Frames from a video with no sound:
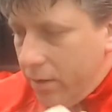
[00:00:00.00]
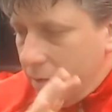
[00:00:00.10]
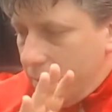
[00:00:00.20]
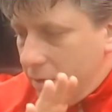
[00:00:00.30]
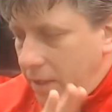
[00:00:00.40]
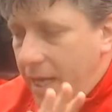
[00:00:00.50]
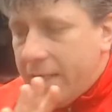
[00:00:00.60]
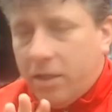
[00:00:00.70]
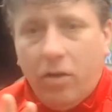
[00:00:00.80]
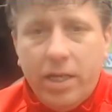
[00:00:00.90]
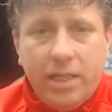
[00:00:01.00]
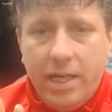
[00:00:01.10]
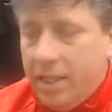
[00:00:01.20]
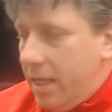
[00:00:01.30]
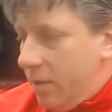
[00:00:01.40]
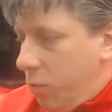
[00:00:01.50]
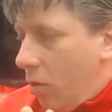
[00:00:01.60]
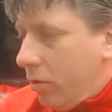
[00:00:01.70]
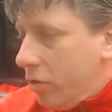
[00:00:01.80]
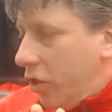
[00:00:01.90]
the next lot is
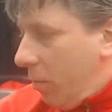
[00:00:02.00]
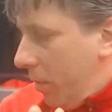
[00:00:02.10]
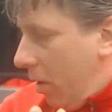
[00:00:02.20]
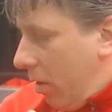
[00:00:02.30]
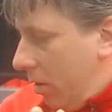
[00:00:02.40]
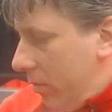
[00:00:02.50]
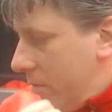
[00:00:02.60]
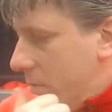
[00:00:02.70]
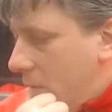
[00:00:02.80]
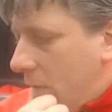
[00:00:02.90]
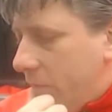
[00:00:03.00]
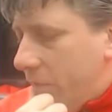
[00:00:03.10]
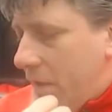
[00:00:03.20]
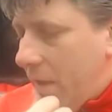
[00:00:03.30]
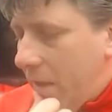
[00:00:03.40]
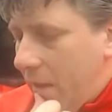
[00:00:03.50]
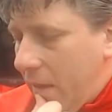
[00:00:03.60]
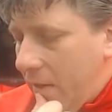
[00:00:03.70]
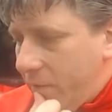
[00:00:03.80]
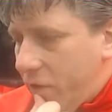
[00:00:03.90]
one job lot of
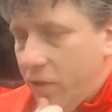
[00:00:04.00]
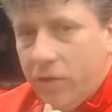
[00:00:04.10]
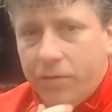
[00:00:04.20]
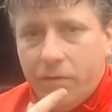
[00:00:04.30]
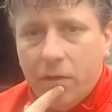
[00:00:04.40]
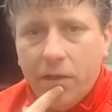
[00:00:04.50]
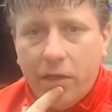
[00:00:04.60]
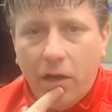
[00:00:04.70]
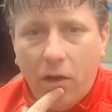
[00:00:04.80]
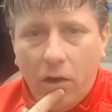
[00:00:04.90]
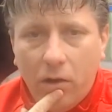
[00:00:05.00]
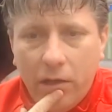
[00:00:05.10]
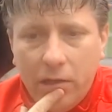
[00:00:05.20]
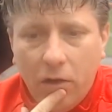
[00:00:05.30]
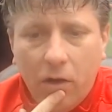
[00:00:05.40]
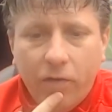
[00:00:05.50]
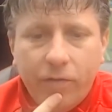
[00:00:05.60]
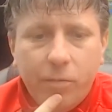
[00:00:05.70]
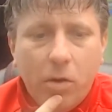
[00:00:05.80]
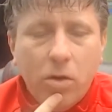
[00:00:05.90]
stuff that I got off
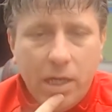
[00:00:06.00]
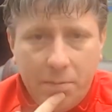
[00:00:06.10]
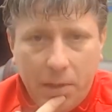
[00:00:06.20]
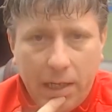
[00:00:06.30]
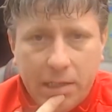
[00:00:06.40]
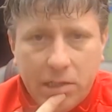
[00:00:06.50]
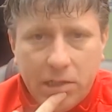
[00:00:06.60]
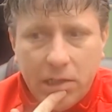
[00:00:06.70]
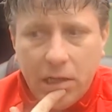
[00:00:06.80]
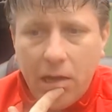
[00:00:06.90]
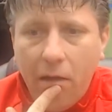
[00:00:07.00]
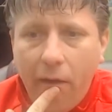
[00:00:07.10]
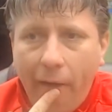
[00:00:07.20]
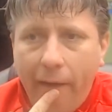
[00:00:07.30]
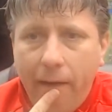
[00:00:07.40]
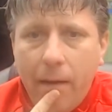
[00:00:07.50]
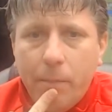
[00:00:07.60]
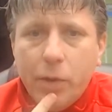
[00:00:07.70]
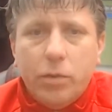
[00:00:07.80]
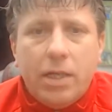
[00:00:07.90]
Marketplace.
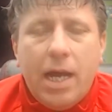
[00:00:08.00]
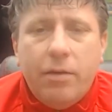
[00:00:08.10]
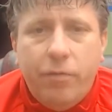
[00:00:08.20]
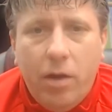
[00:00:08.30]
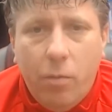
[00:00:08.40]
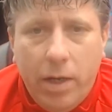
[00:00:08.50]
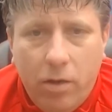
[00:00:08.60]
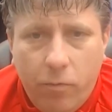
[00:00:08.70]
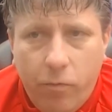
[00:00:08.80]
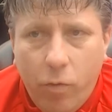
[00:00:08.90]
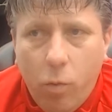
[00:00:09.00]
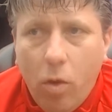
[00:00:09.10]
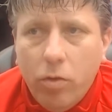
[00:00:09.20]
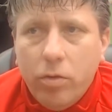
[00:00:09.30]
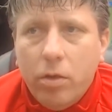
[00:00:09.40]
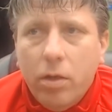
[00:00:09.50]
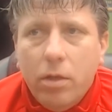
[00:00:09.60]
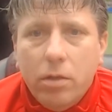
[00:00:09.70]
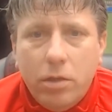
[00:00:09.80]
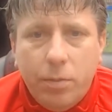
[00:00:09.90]
There was an advert went on for one
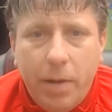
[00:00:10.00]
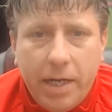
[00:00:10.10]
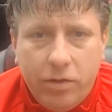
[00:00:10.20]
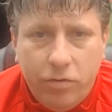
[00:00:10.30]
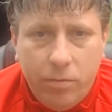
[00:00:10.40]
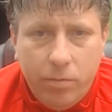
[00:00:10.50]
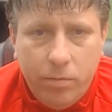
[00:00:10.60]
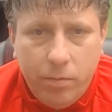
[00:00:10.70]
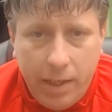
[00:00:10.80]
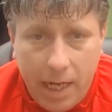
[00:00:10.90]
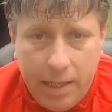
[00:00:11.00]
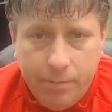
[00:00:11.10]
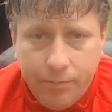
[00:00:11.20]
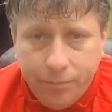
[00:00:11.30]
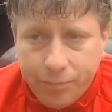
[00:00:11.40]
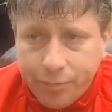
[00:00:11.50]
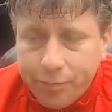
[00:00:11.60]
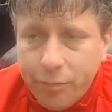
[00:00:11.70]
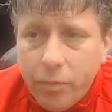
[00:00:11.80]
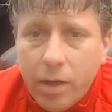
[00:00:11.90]
Spectrum game,
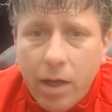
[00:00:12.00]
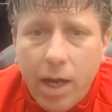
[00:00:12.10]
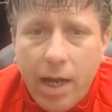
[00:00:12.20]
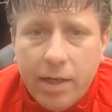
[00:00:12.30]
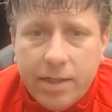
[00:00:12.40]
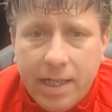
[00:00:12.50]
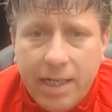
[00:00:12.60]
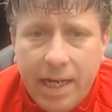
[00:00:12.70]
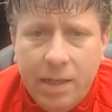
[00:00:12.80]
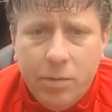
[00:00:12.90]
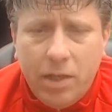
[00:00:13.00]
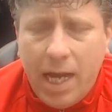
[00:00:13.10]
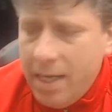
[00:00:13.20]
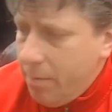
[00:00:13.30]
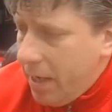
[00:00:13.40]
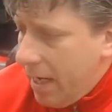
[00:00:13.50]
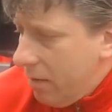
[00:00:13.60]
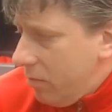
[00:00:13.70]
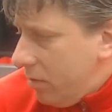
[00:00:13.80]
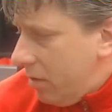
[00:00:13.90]
and I seen it, and it was at
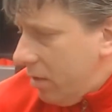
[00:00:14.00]
£8.